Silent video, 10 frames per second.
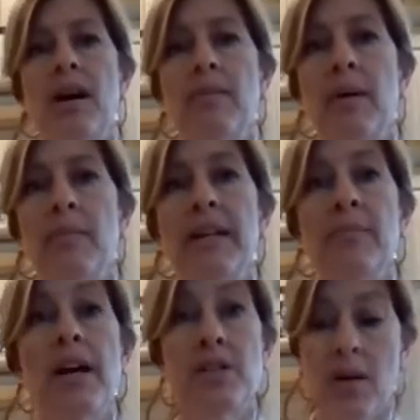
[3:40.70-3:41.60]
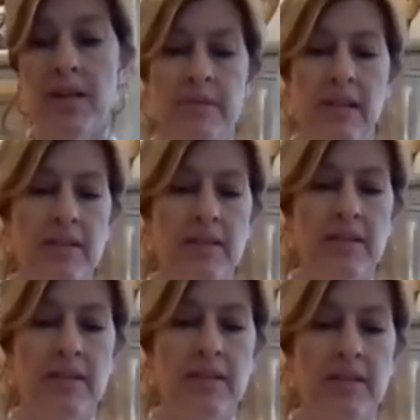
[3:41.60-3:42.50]
And two medium
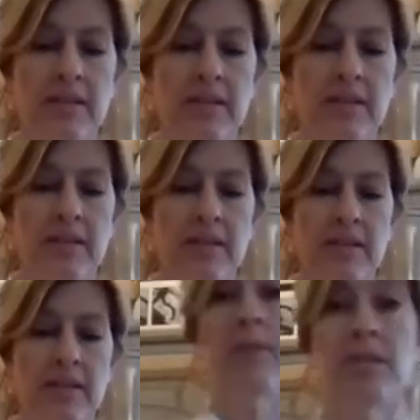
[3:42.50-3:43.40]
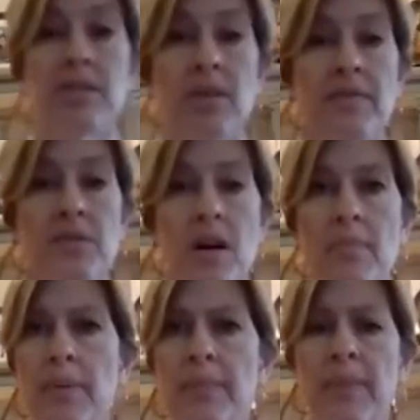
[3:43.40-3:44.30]
carrots chopped up, just a rough
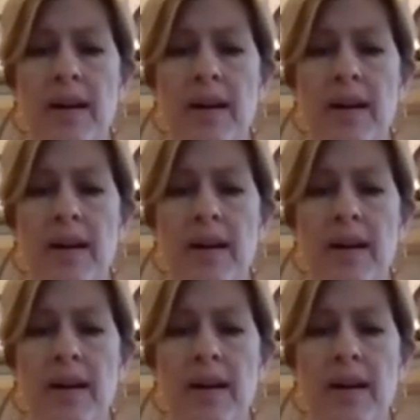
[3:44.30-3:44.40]
chop,